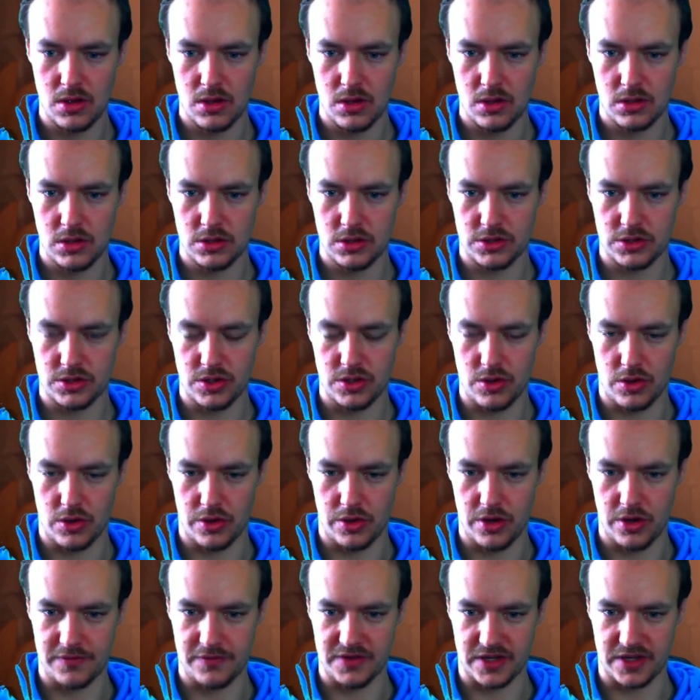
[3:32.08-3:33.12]
It's not
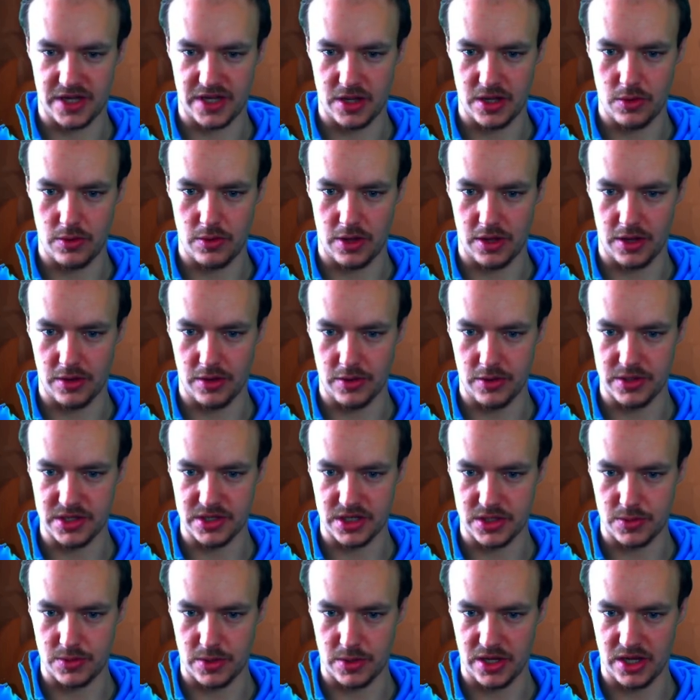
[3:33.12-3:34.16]
enough to kill that though, is it?
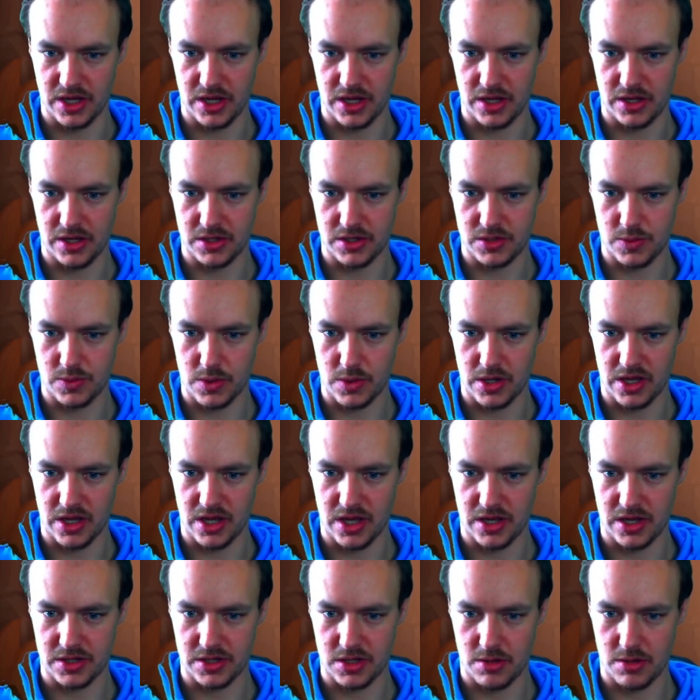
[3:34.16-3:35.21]
28 and 28,
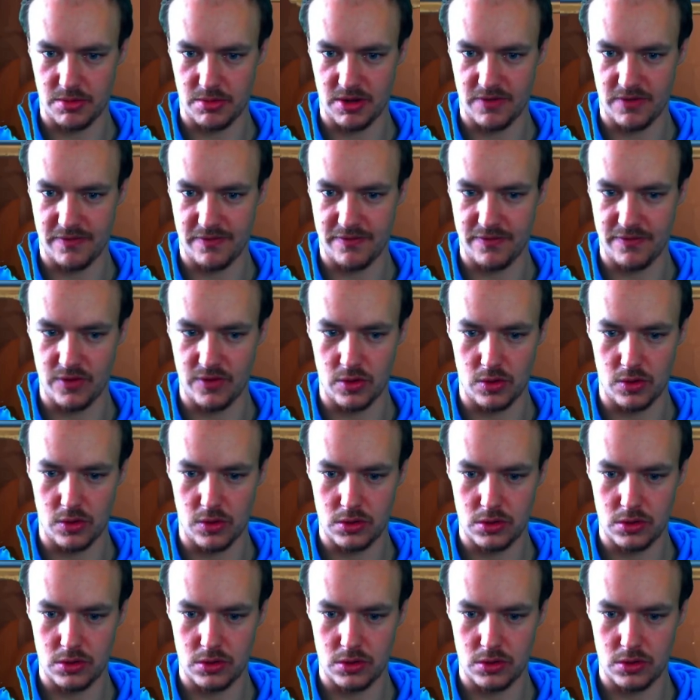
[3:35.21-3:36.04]
it's going to be on 4.